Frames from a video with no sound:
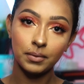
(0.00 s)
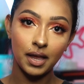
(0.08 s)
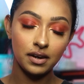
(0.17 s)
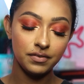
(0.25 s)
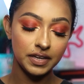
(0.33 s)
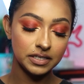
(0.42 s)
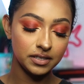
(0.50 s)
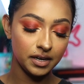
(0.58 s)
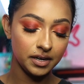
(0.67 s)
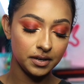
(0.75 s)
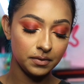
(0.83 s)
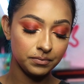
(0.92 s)
Kind of
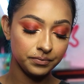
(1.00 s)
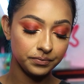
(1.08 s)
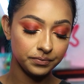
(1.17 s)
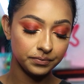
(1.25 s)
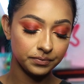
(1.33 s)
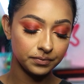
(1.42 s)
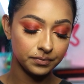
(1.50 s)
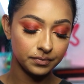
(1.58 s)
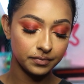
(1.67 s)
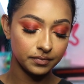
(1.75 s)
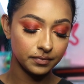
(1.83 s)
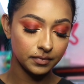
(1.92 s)
excited.
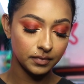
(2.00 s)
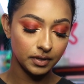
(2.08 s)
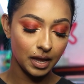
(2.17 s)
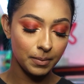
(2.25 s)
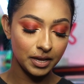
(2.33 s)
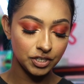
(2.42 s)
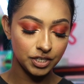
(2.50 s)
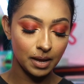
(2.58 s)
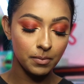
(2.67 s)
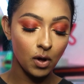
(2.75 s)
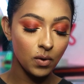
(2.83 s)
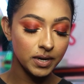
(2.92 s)

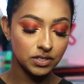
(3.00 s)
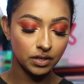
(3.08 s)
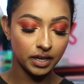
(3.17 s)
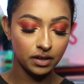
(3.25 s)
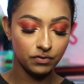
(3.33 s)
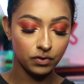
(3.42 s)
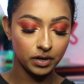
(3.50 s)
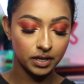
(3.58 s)
I'm always looking for